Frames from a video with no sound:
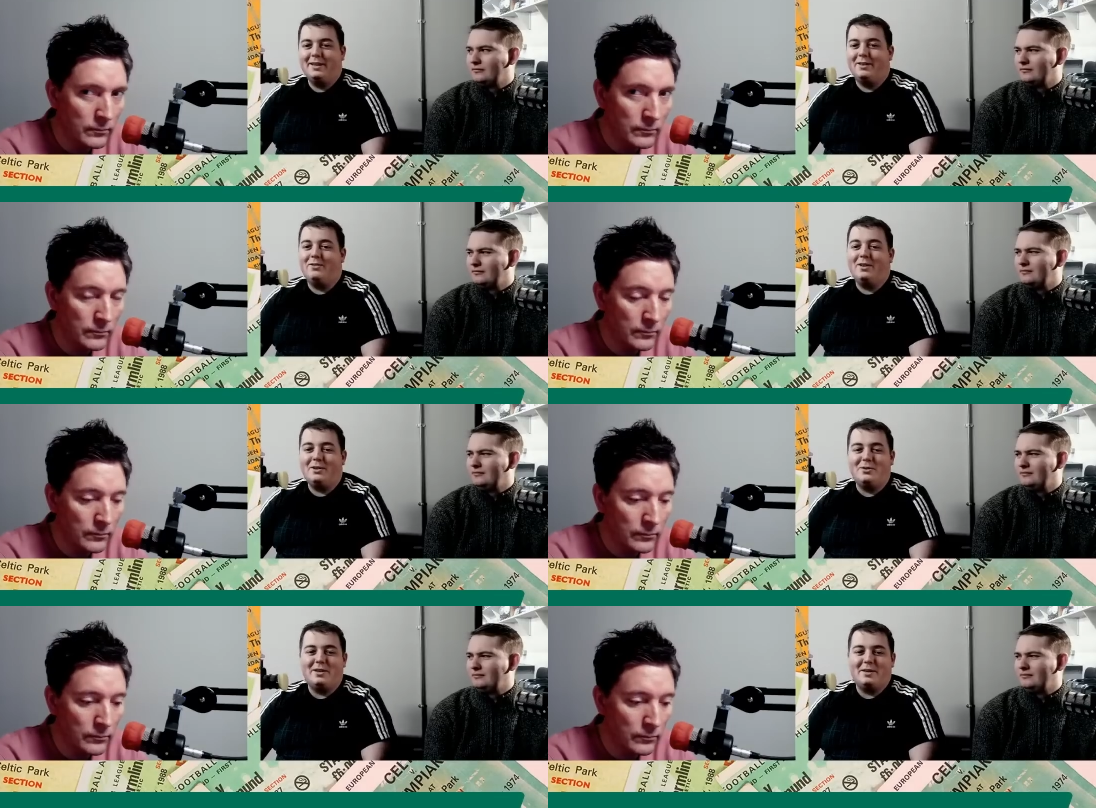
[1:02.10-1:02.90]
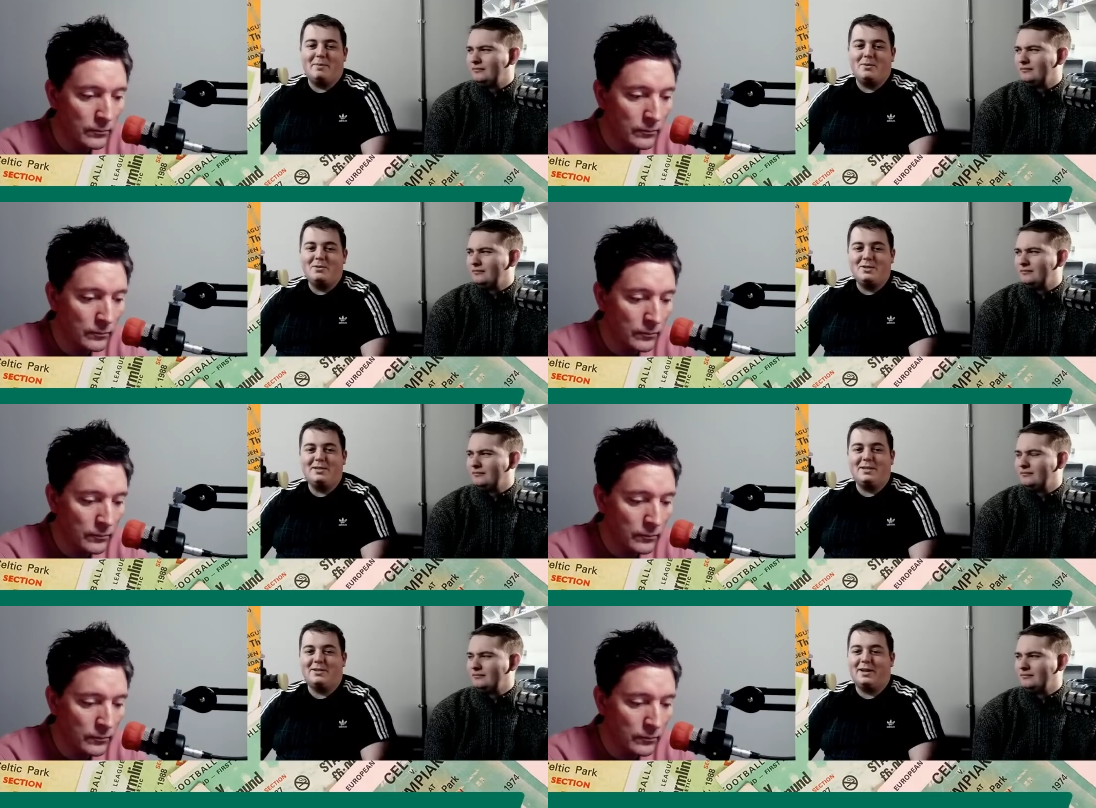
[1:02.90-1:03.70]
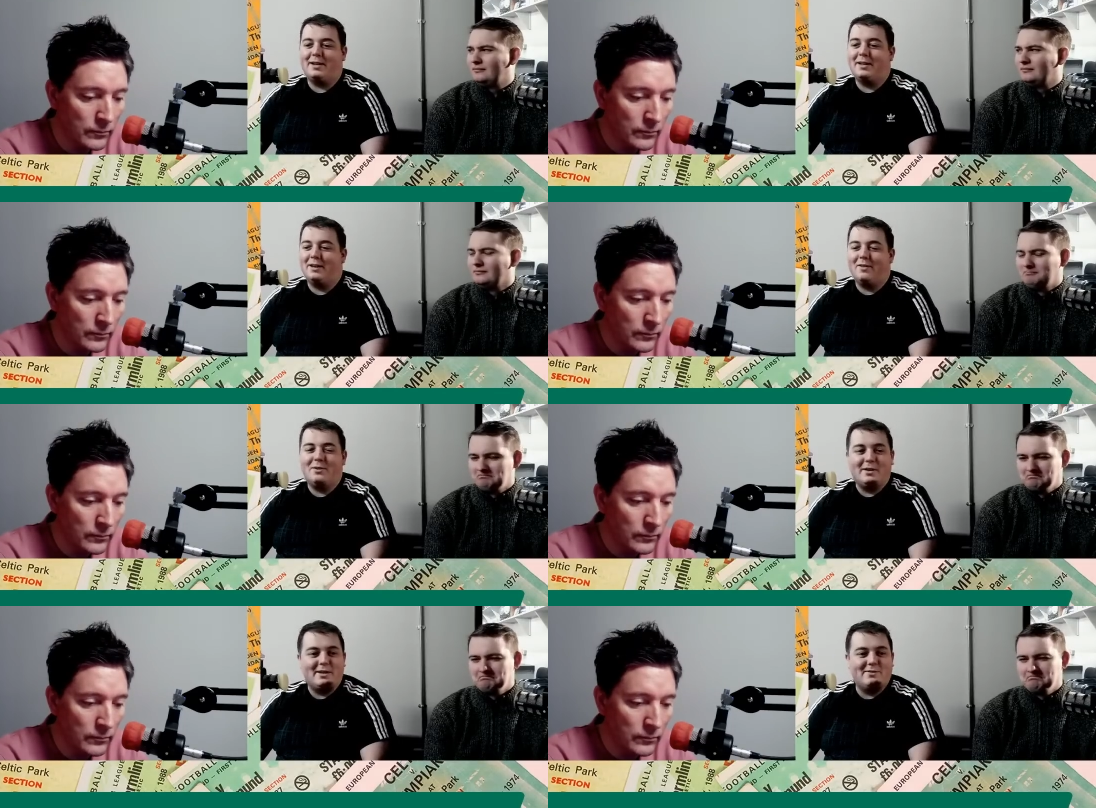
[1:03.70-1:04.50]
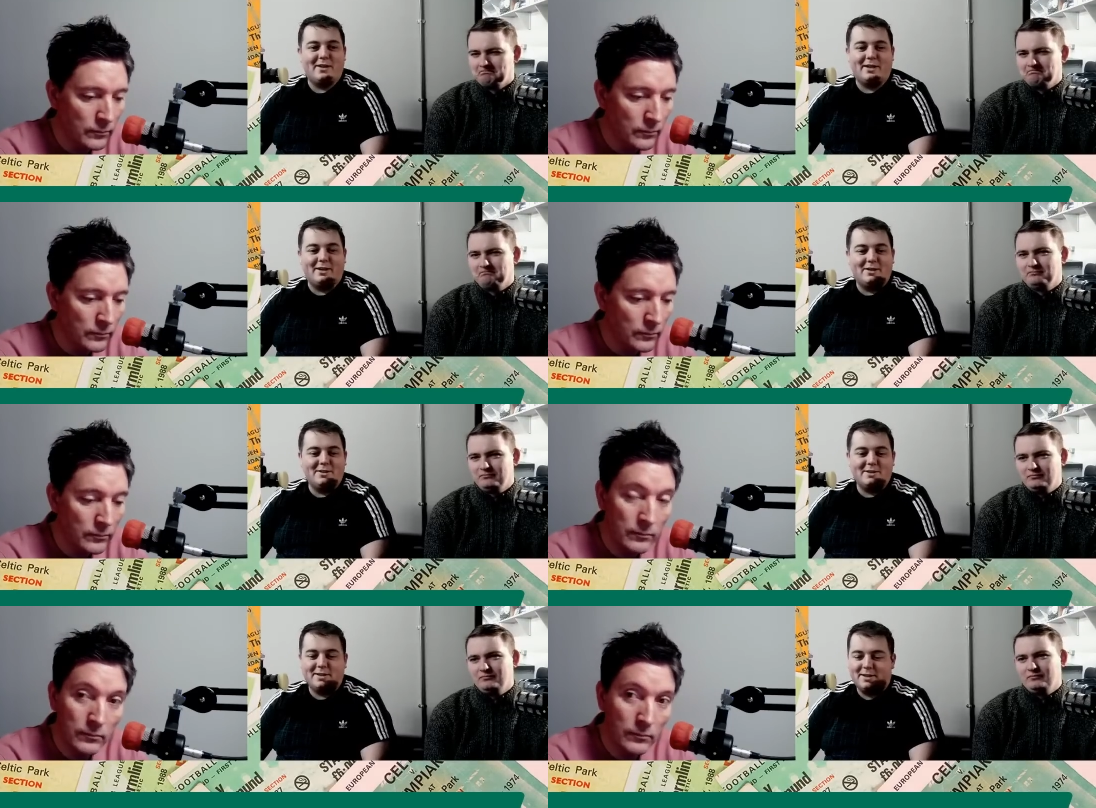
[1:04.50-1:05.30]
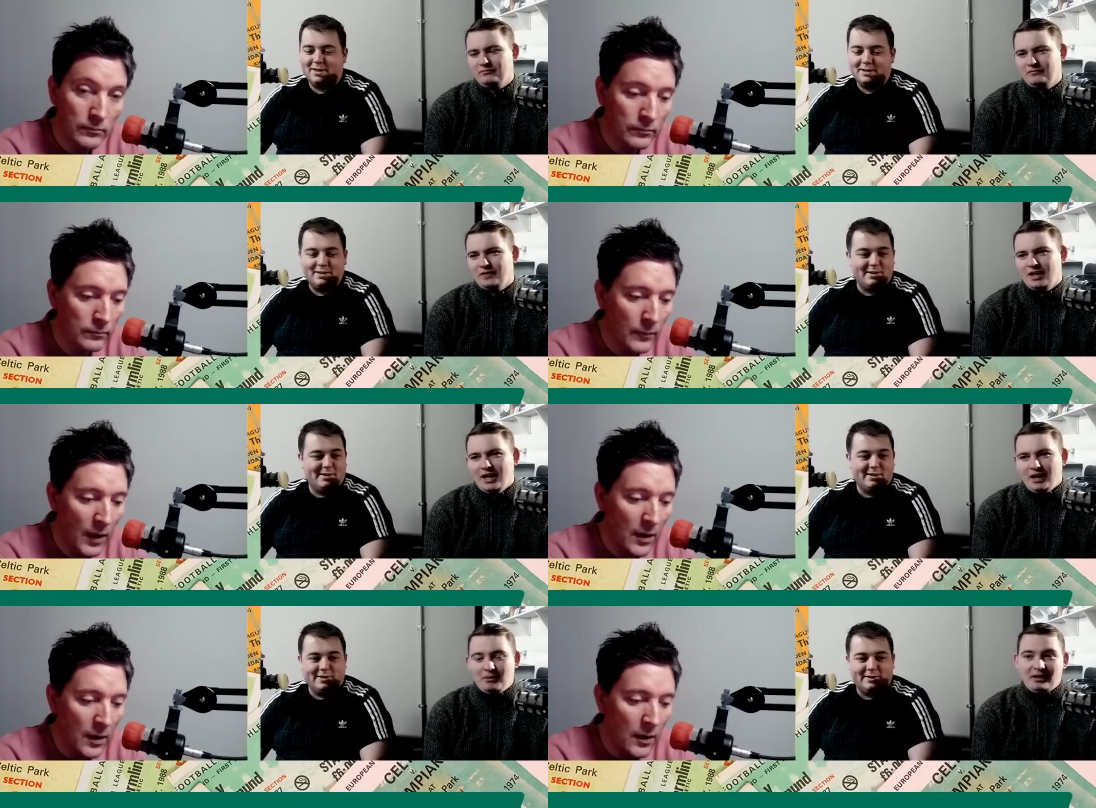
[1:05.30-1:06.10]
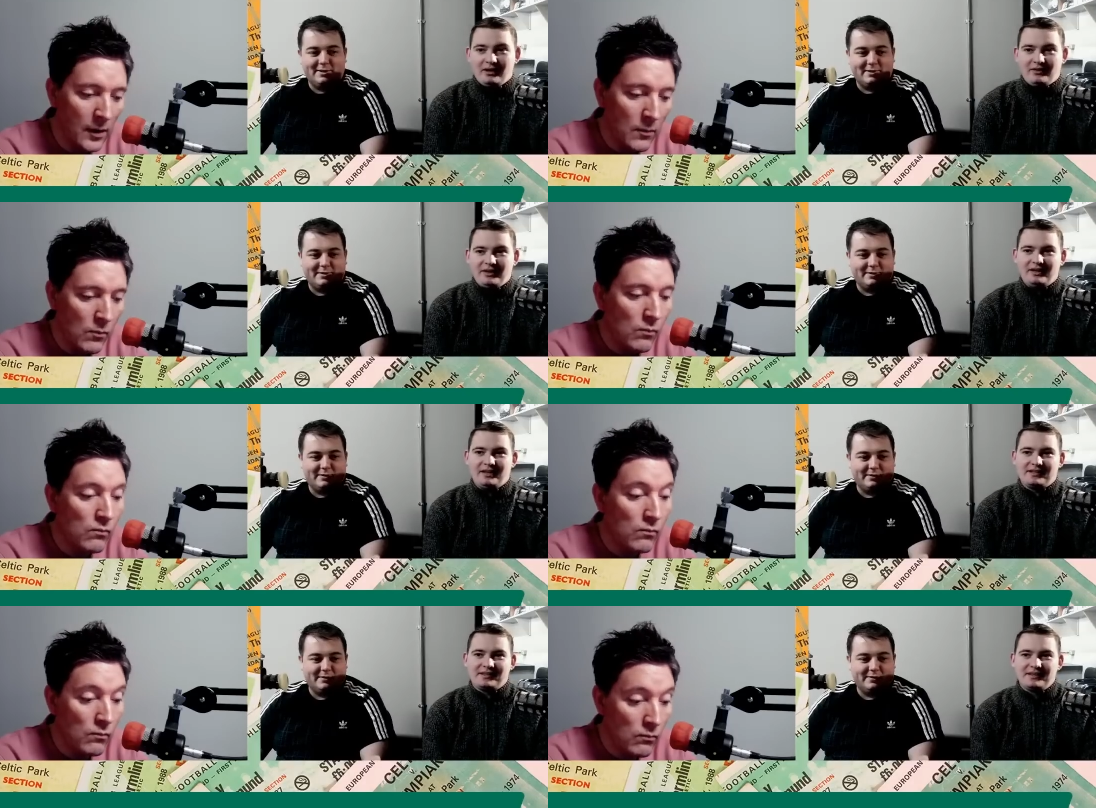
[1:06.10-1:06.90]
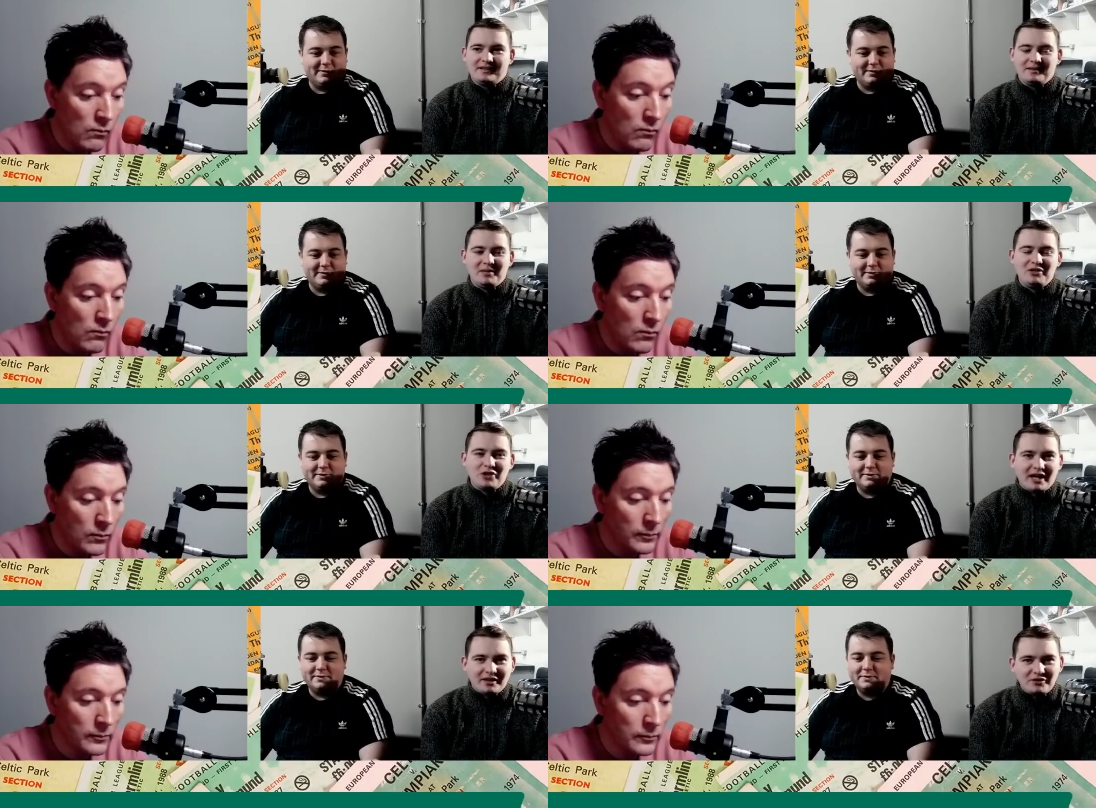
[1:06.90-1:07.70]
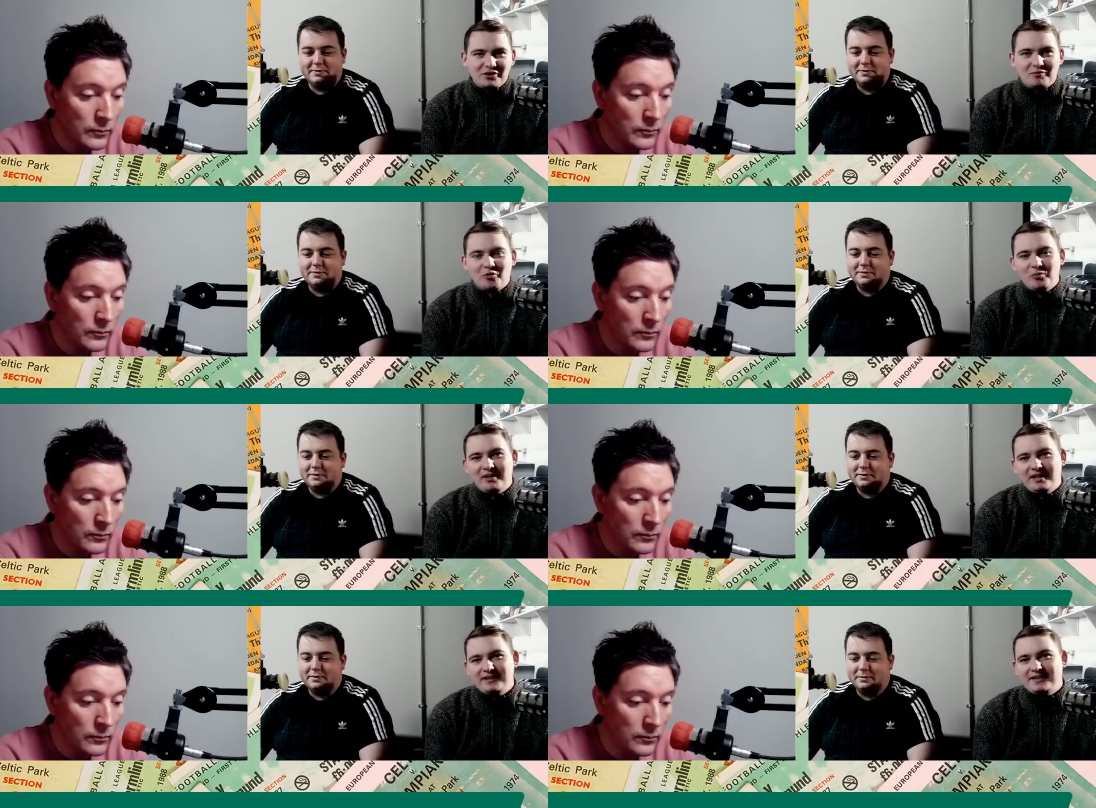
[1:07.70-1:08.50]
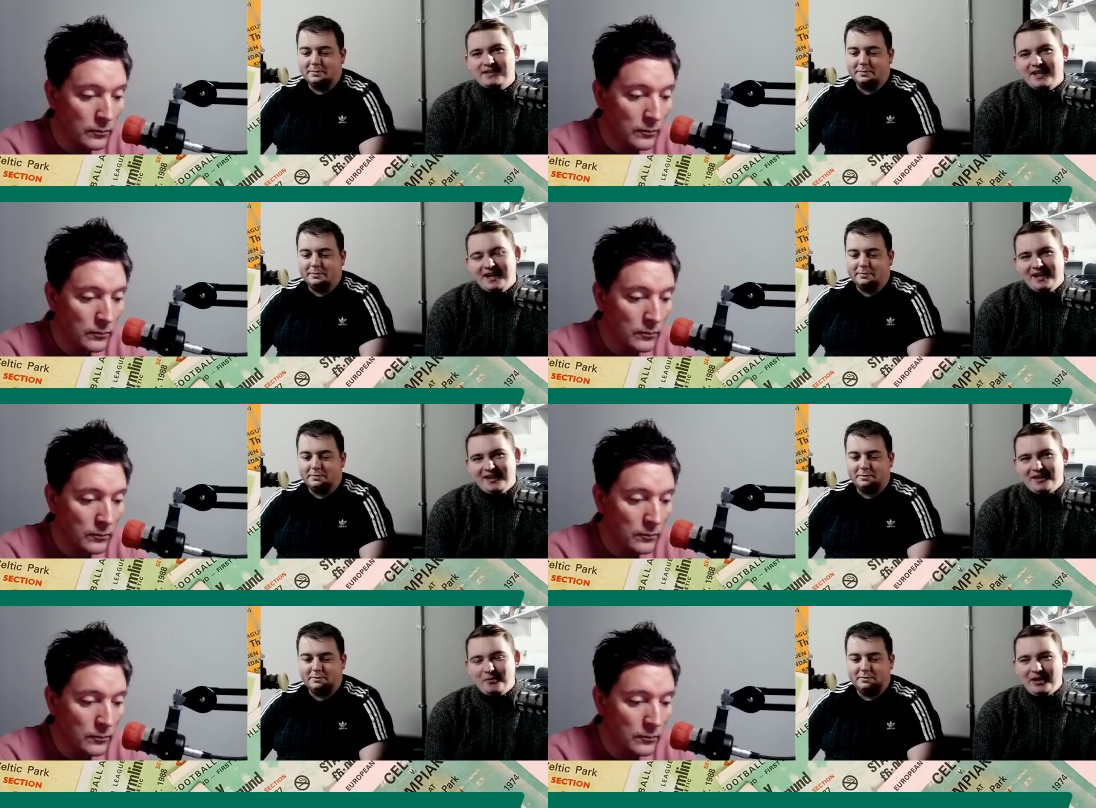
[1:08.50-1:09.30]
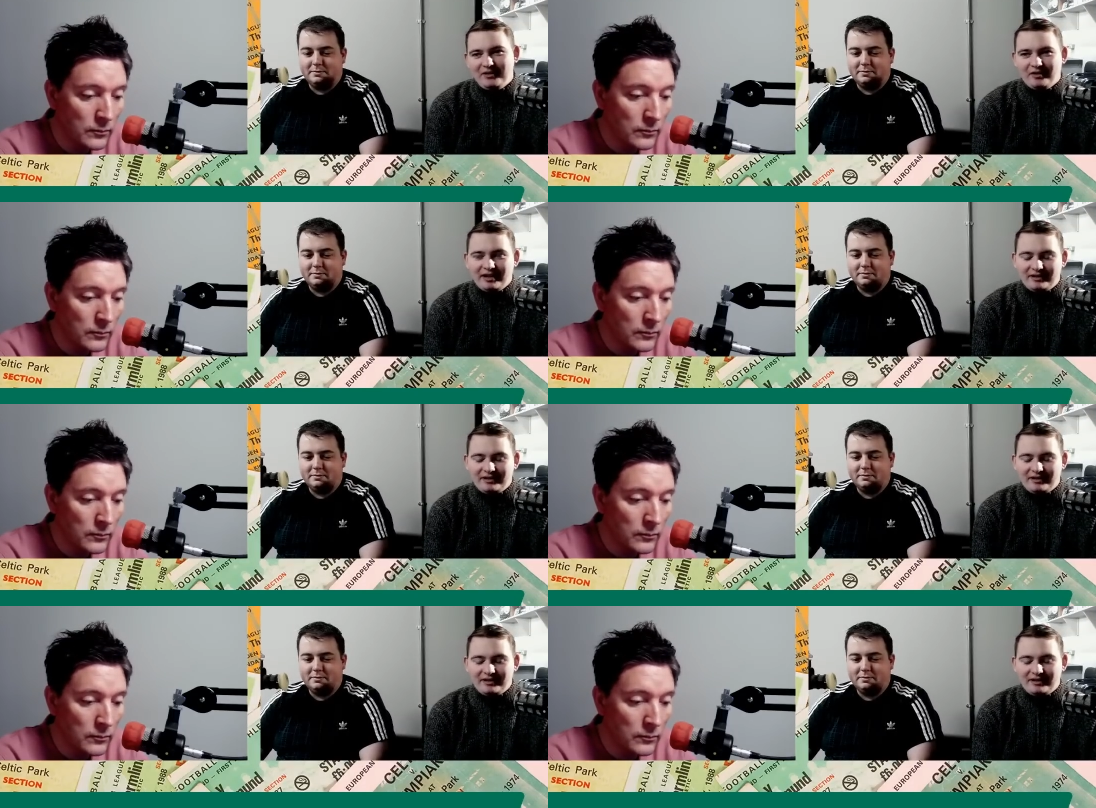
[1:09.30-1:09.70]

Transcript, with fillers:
Speaker 1: they're really going to the boundaries to try and get around mm. these regulations, aren't they?
Speaker 2: Well, I think that's uh, the main challenge at the moment is the way the re-